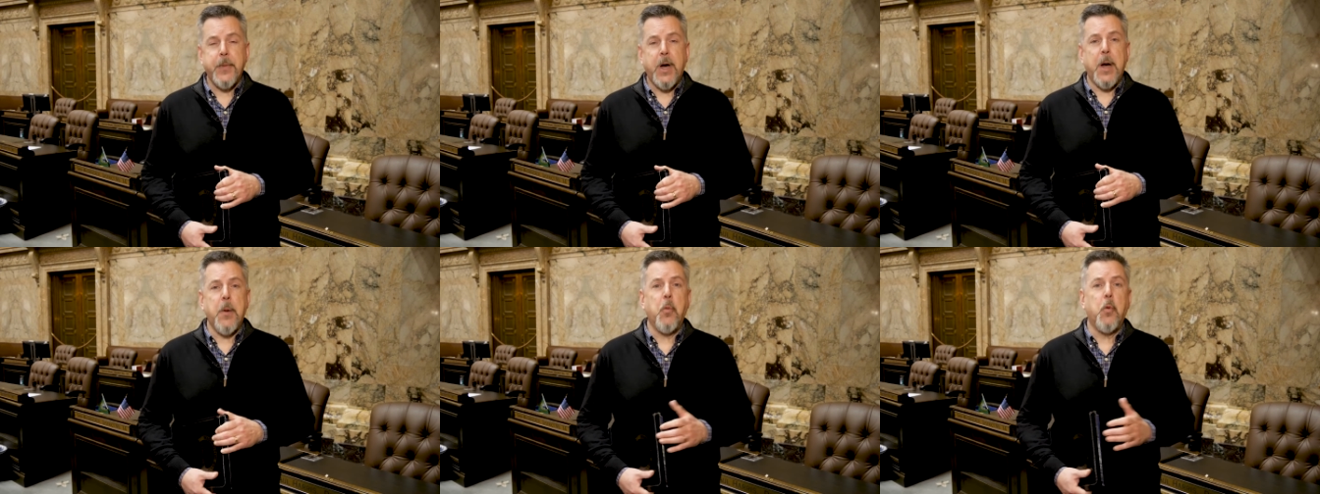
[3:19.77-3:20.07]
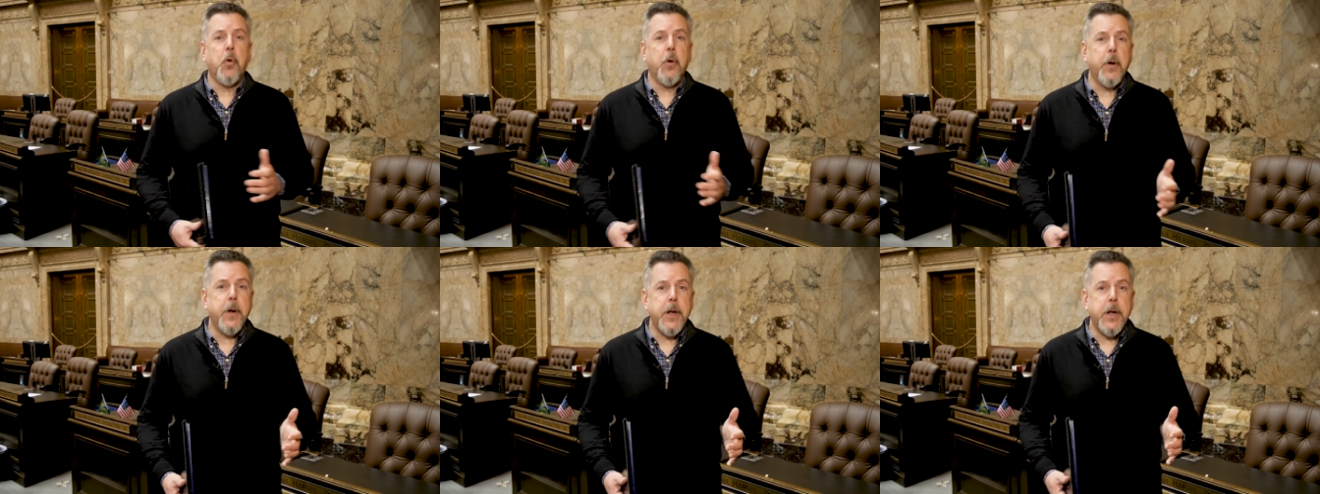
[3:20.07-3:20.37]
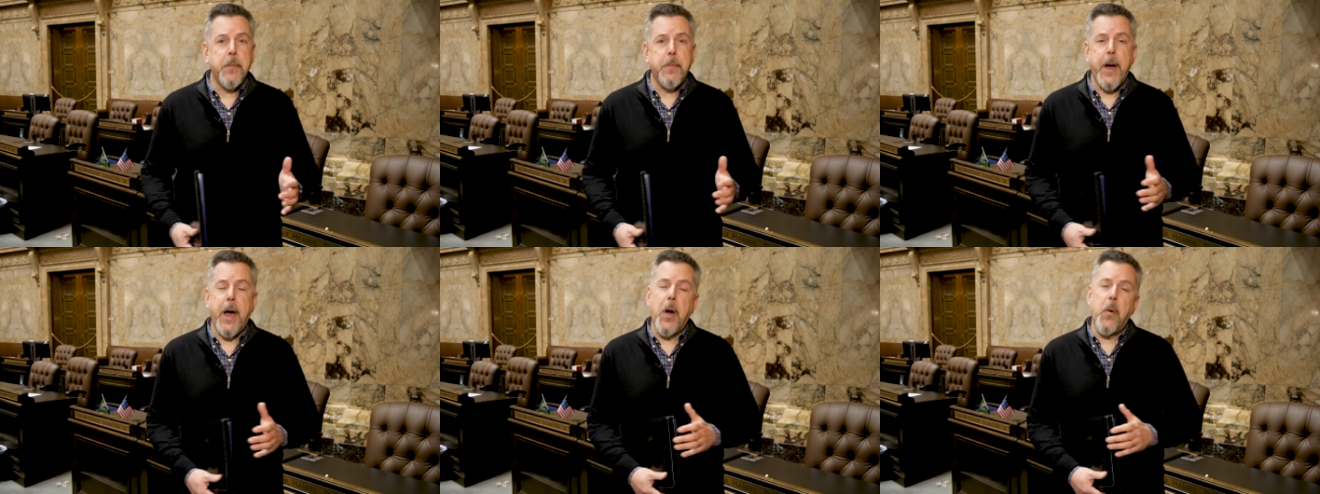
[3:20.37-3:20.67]
I'm
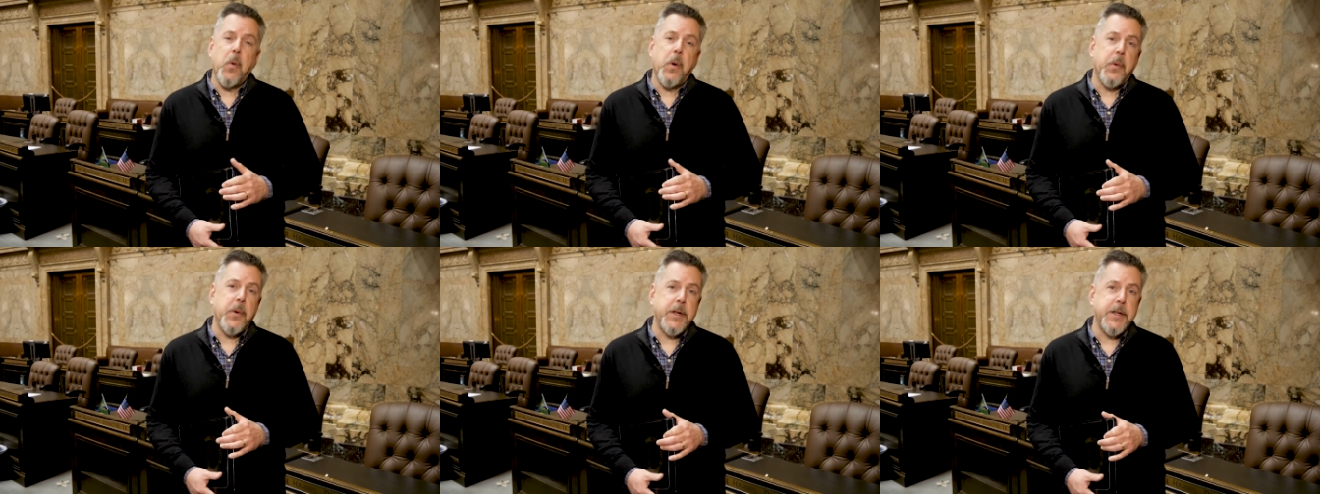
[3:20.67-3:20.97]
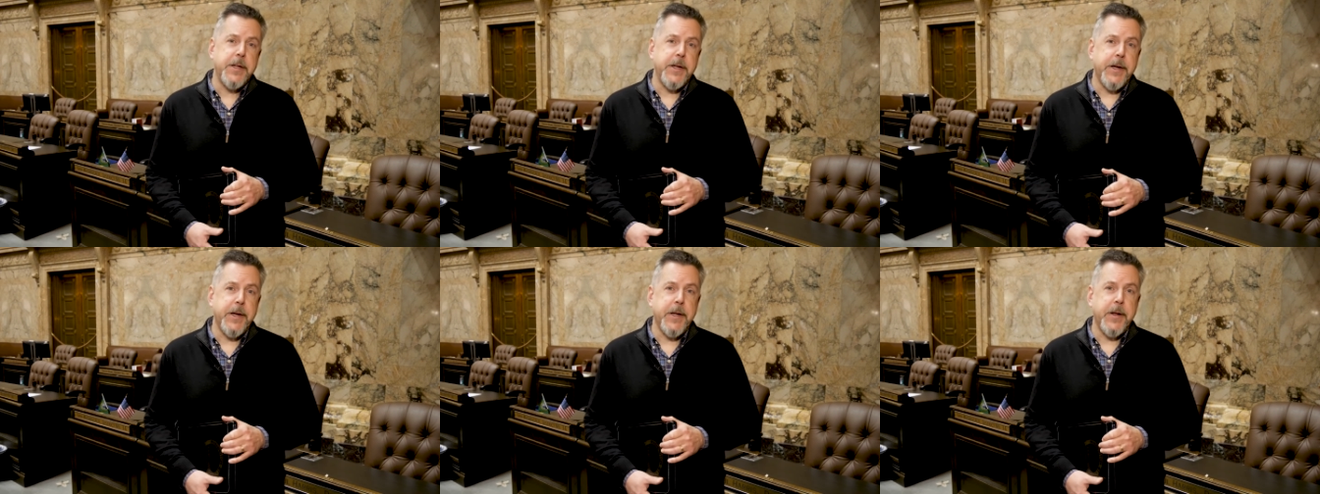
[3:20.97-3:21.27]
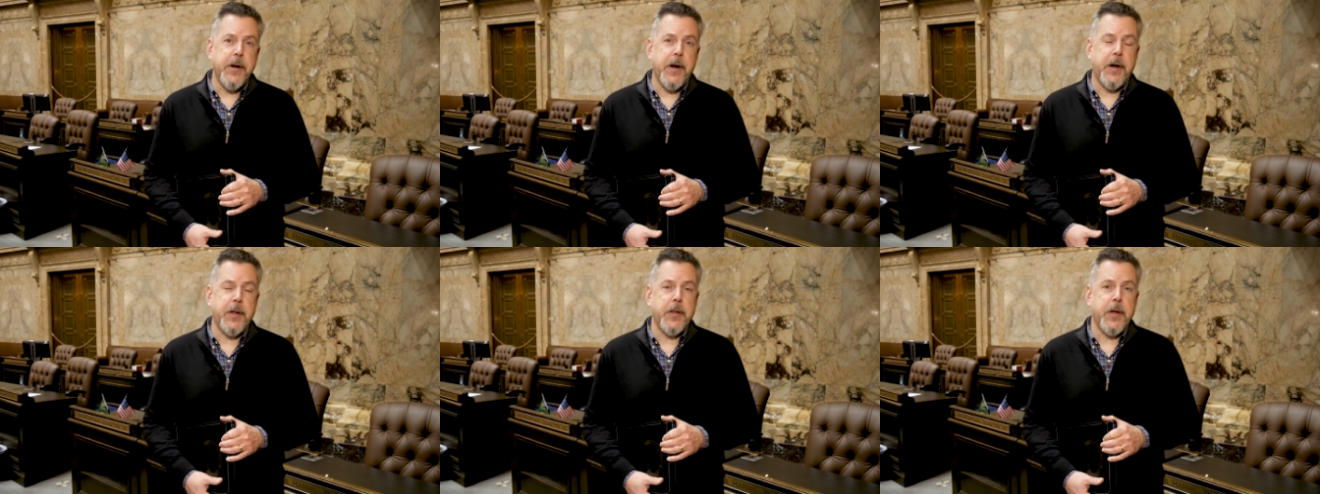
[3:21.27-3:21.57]
worried about what we
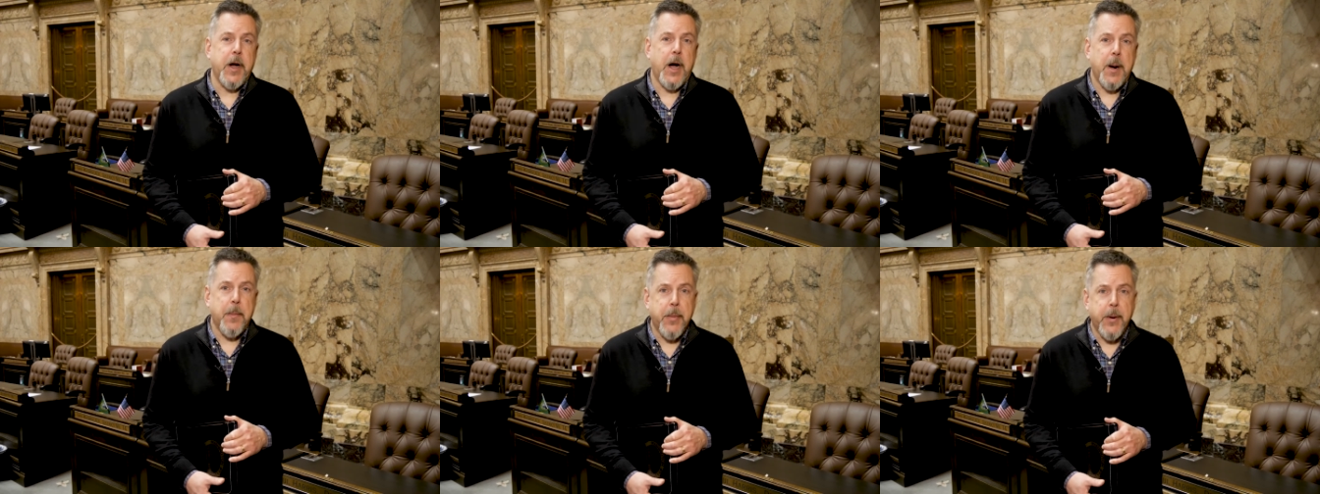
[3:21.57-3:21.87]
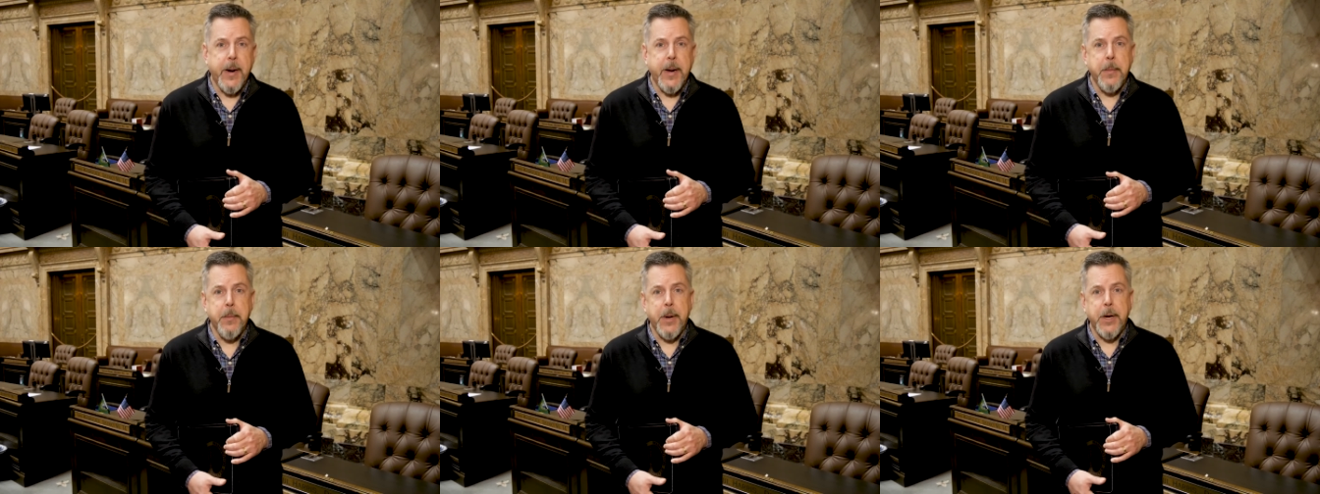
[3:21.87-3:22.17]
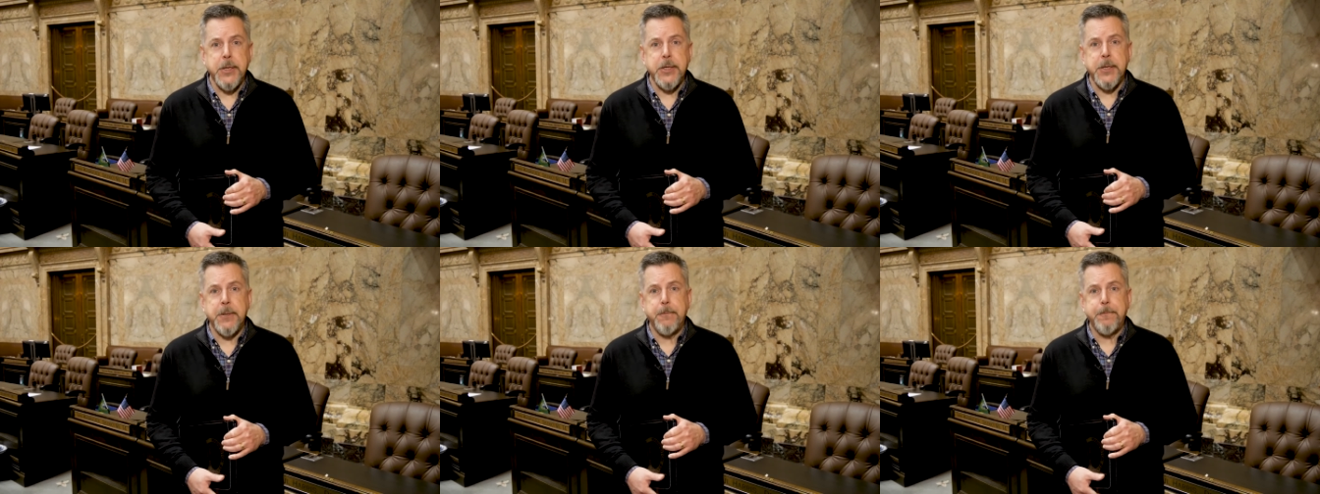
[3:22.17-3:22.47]
did on the operating
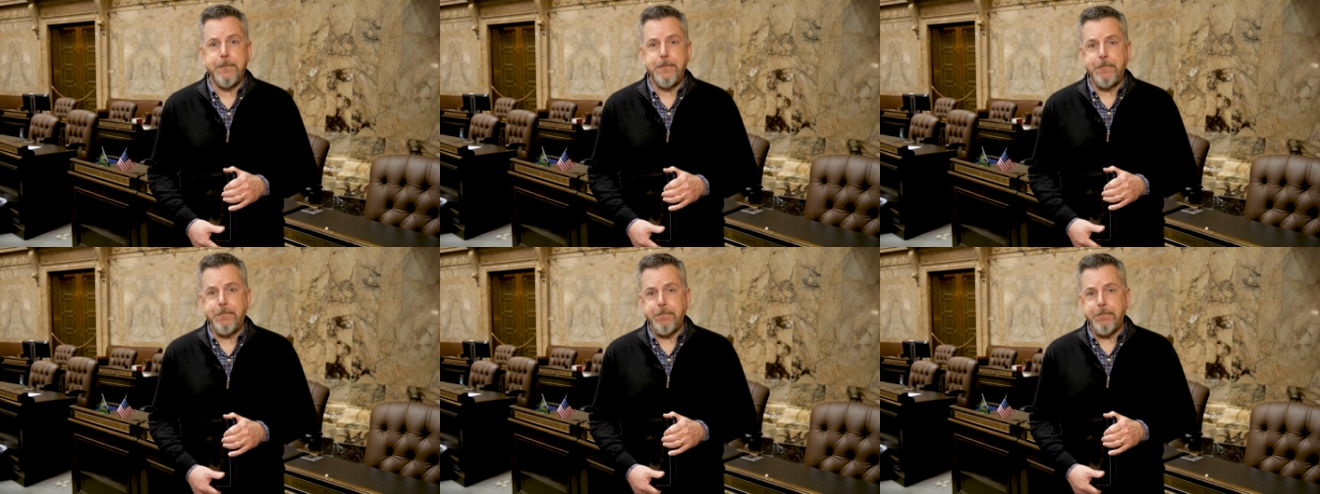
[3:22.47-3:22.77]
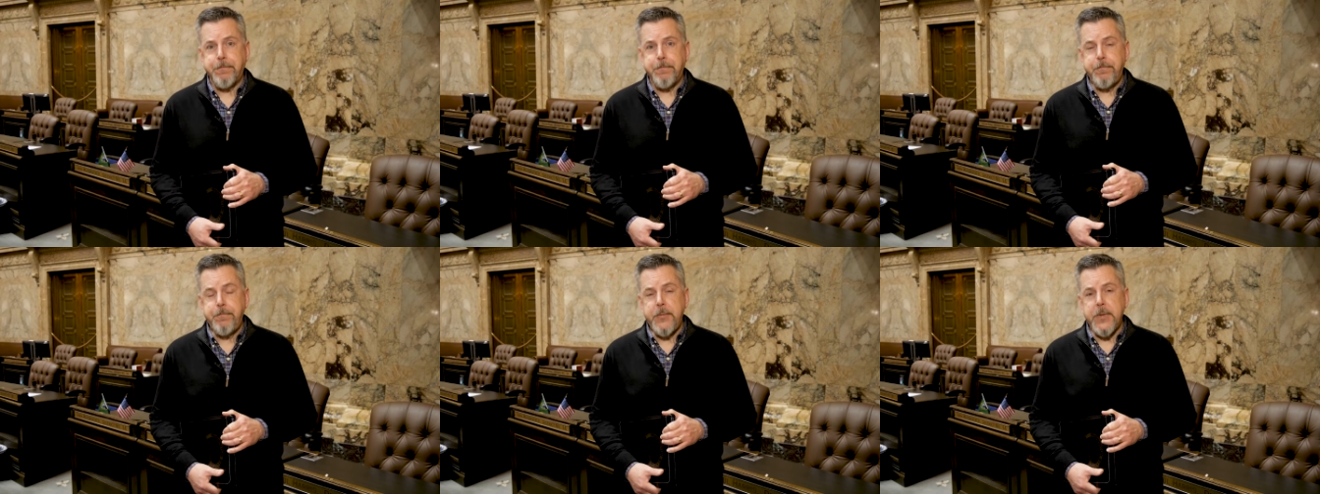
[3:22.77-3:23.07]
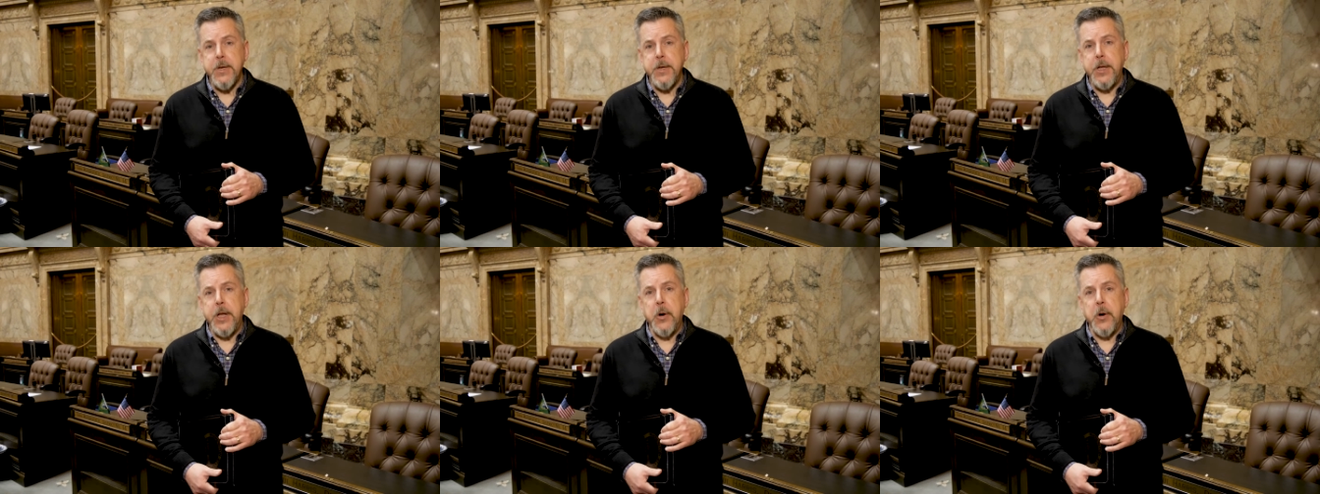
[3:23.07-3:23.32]
budget. You